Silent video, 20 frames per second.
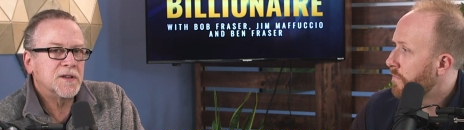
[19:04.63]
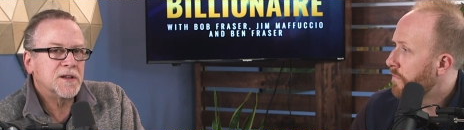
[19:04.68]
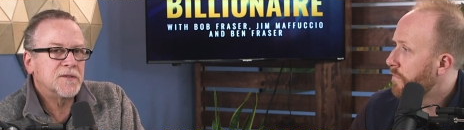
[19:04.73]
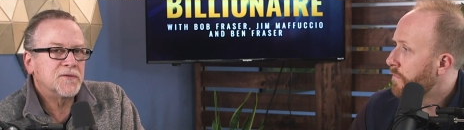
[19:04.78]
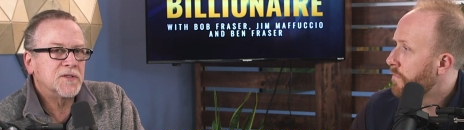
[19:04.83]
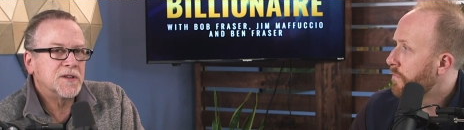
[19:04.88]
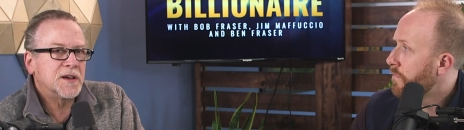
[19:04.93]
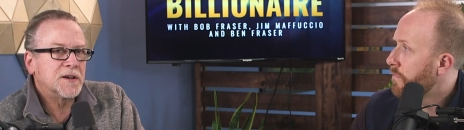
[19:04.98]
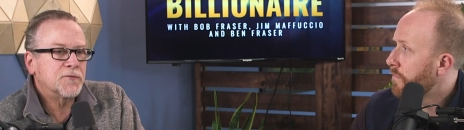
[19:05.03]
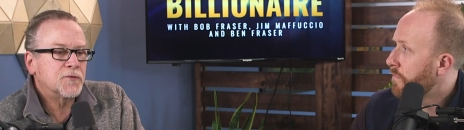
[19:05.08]

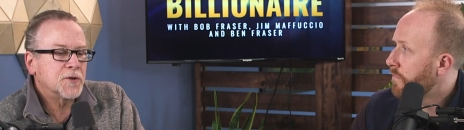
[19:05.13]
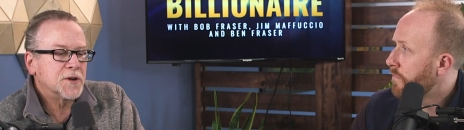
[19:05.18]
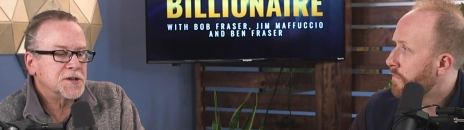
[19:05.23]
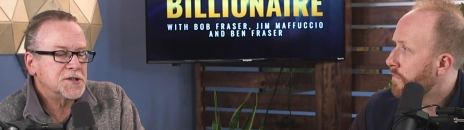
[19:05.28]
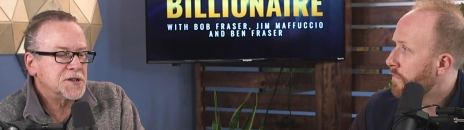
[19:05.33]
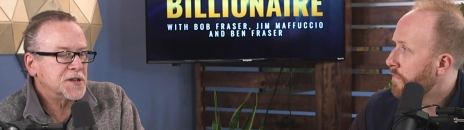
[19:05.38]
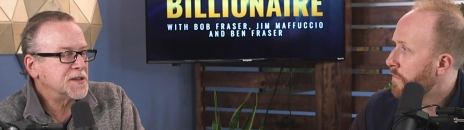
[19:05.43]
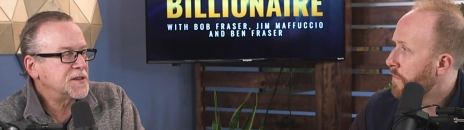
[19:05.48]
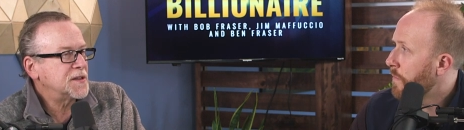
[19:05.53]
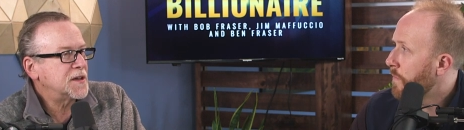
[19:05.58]
Speaker 1: of
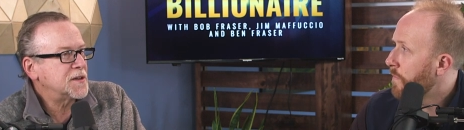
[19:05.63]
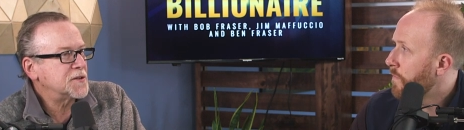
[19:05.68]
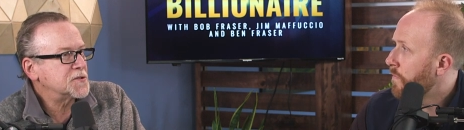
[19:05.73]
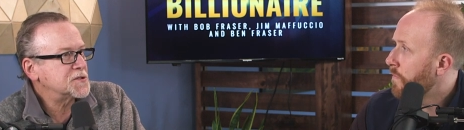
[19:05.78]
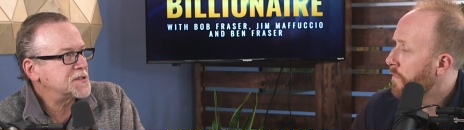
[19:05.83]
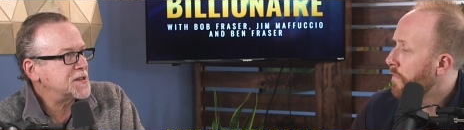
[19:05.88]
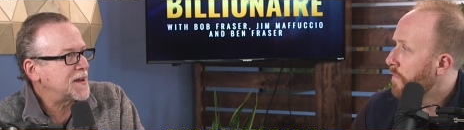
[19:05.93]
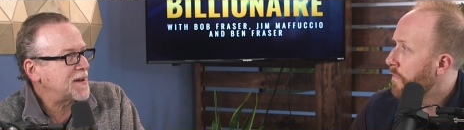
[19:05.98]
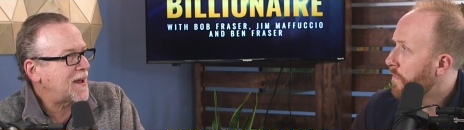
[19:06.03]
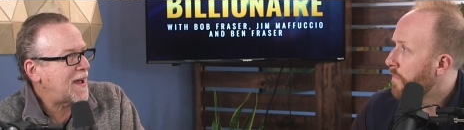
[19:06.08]
leverage and
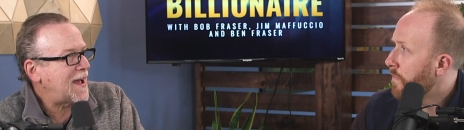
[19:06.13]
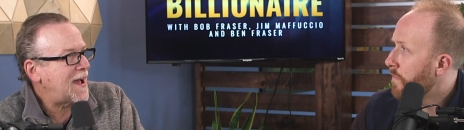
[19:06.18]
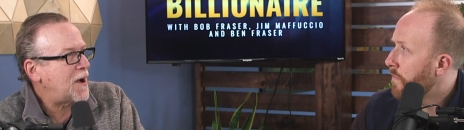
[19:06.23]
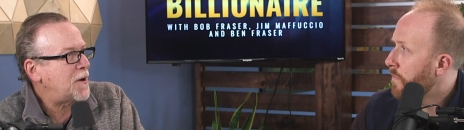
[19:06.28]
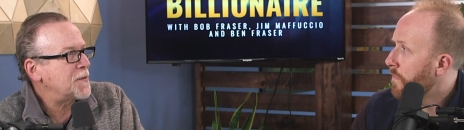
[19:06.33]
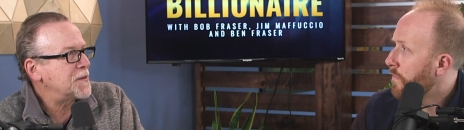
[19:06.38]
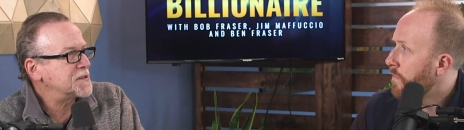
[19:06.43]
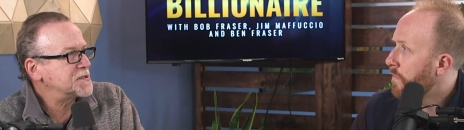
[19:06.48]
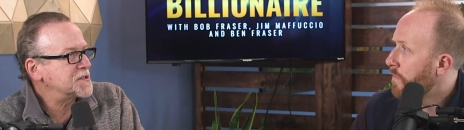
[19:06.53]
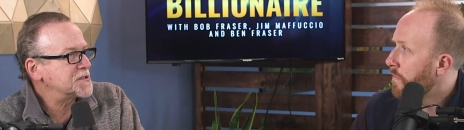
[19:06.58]
understand
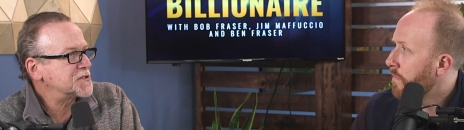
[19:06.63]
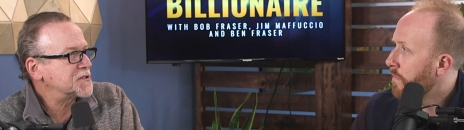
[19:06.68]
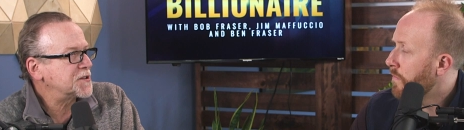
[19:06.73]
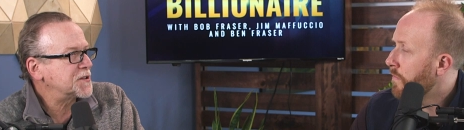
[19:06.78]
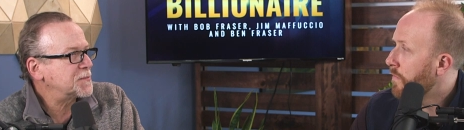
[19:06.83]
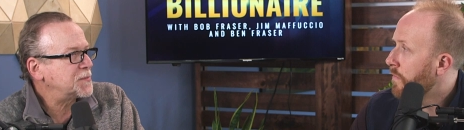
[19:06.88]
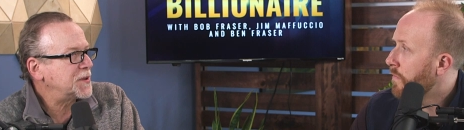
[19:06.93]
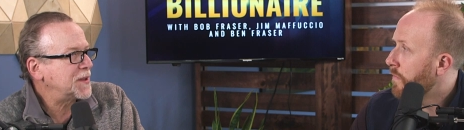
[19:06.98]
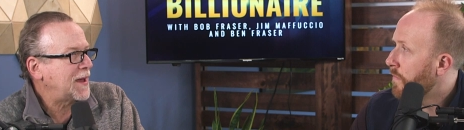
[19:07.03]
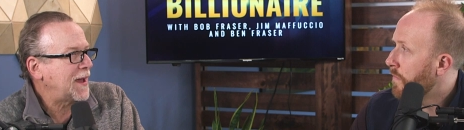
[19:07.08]
how this is going
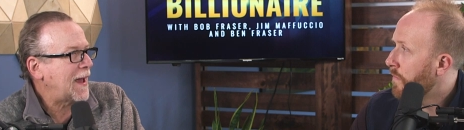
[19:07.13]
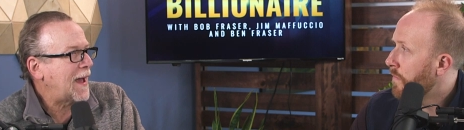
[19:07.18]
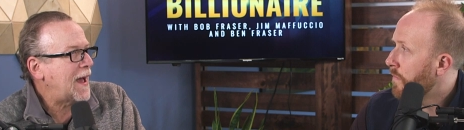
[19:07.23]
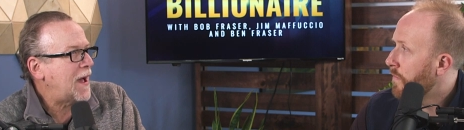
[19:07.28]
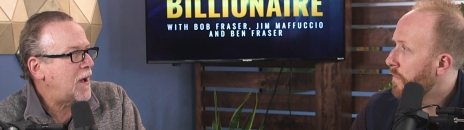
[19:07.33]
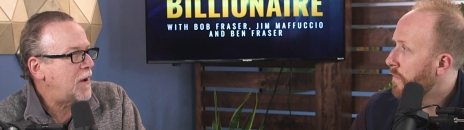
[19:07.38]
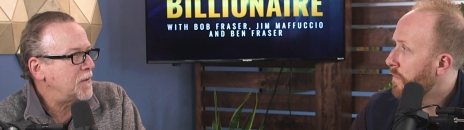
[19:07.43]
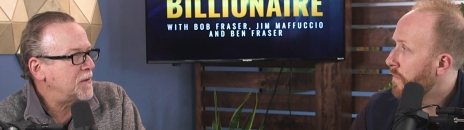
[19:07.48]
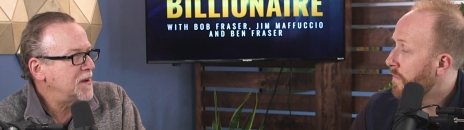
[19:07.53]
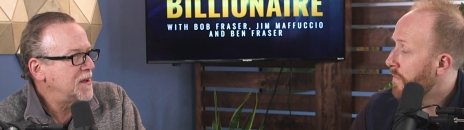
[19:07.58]
to play
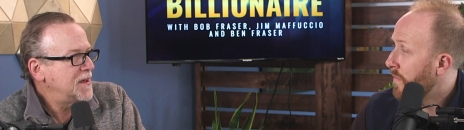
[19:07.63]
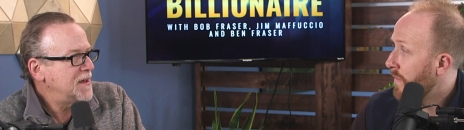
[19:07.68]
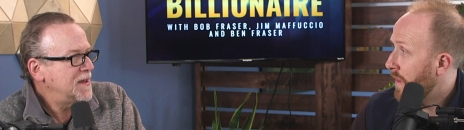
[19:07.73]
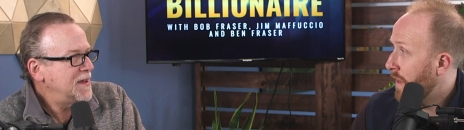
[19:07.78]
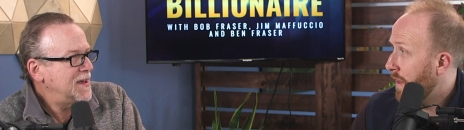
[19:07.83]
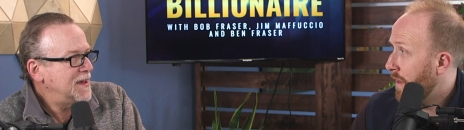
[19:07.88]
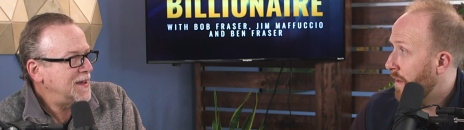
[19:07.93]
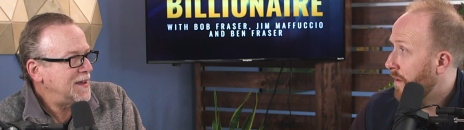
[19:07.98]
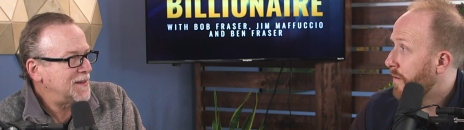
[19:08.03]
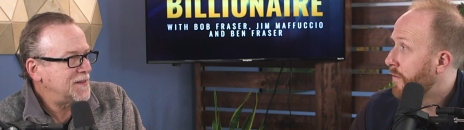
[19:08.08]
out
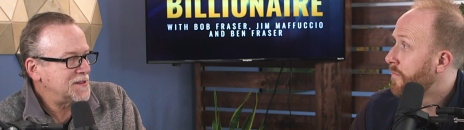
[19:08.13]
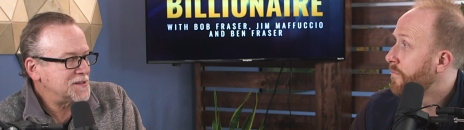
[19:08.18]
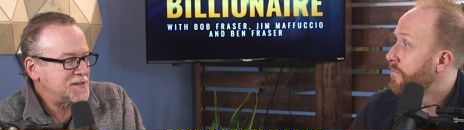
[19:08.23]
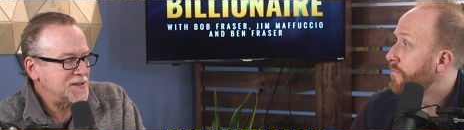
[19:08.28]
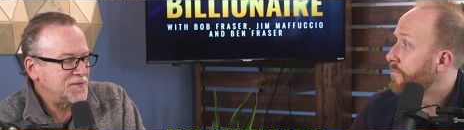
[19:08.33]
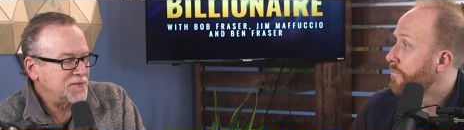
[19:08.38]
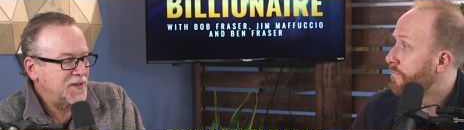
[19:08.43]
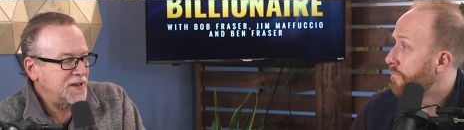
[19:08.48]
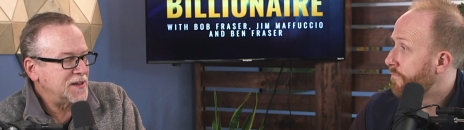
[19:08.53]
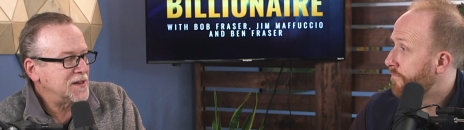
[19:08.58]
in this
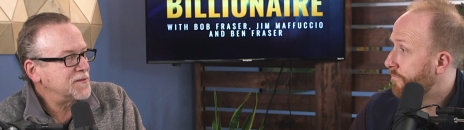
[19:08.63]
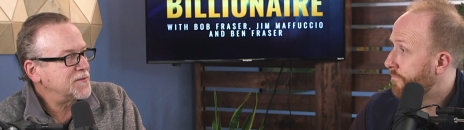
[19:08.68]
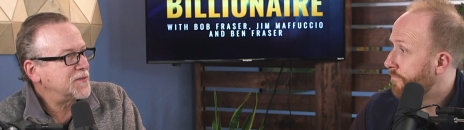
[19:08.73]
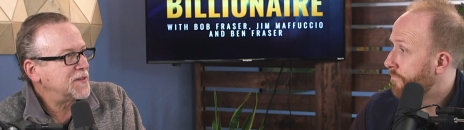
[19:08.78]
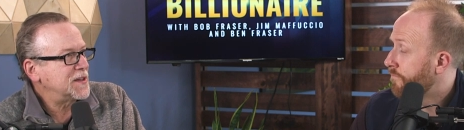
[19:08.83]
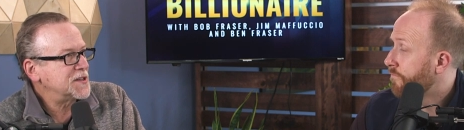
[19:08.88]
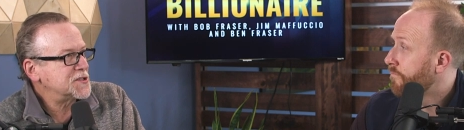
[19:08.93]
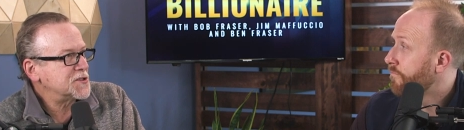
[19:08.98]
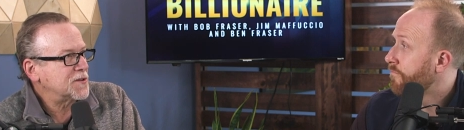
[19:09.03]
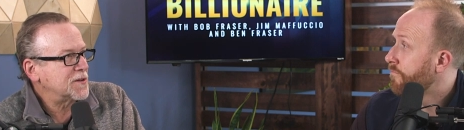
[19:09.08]
inv-
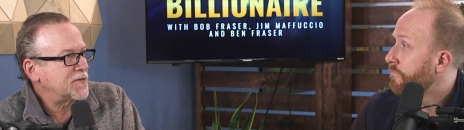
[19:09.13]
inflationary